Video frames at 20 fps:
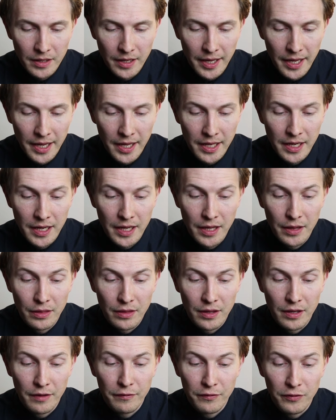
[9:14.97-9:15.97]
and in
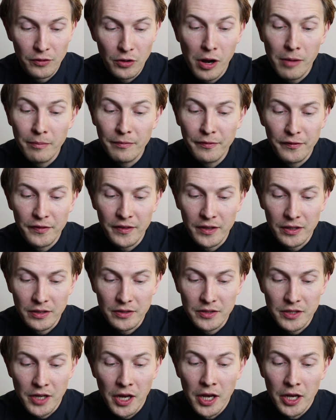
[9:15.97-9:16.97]
the From
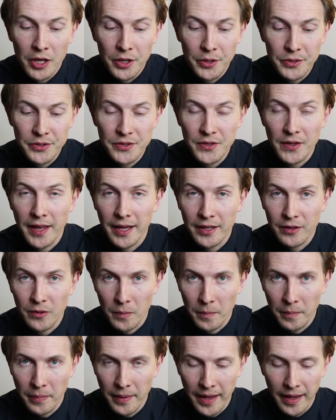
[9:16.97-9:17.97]
field you select
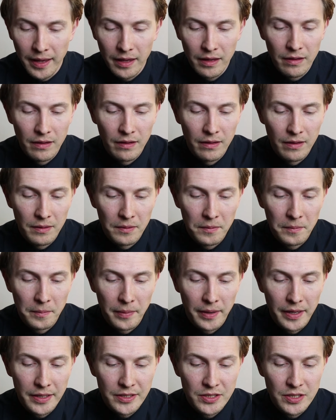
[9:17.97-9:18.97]
your bank,
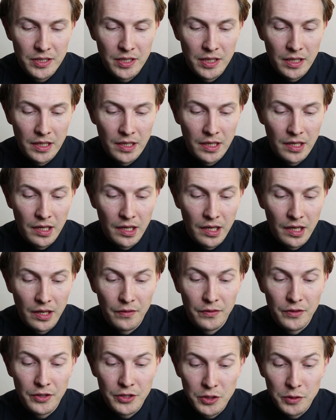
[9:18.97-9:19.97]
but
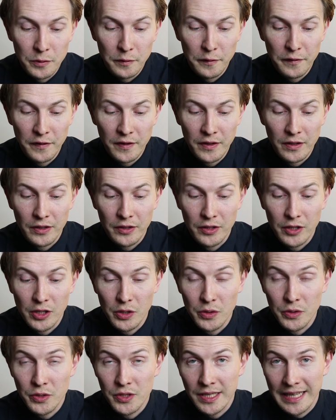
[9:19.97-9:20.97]
in the To field
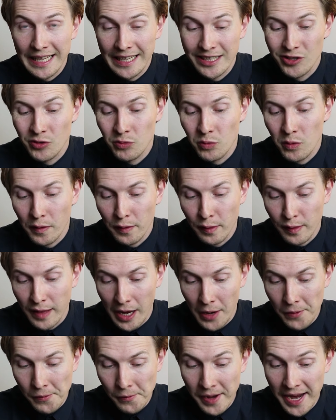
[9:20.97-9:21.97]
you select the Roth
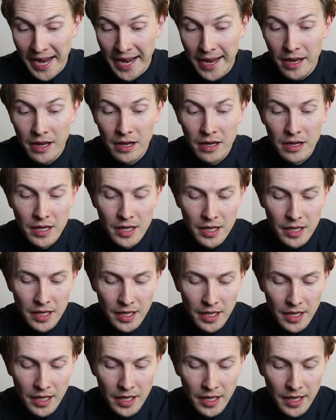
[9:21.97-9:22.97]
IRA,
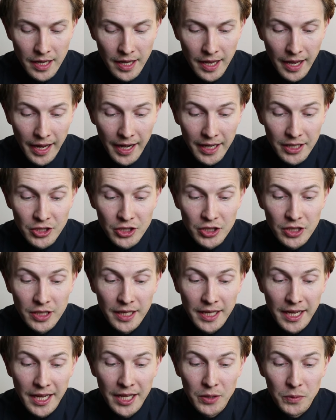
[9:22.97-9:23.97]

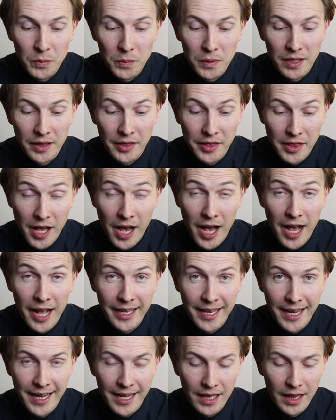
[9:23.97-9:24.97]
actually it will
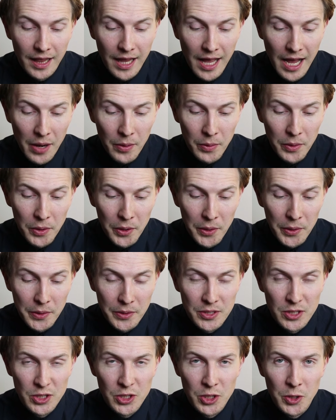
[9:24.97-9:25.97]
not allow you
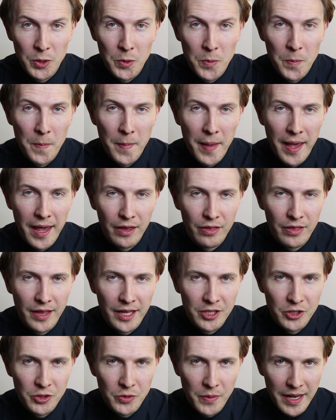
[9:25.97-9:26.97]
to make
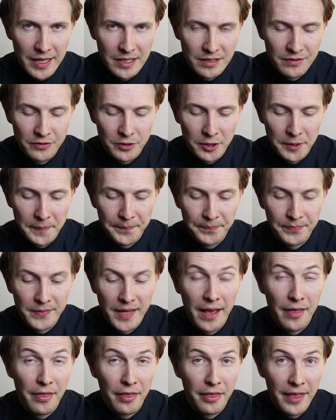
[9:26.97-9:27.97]
that transfer.
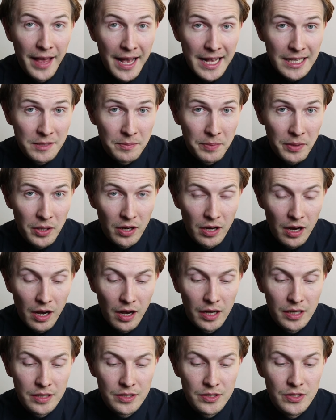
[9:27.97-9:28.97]
And that's
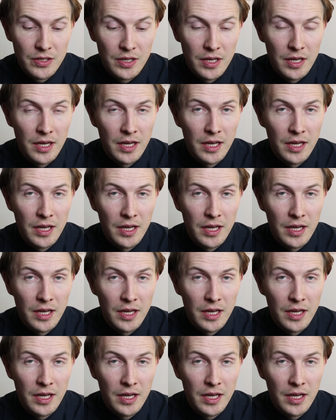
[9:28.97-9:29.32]
because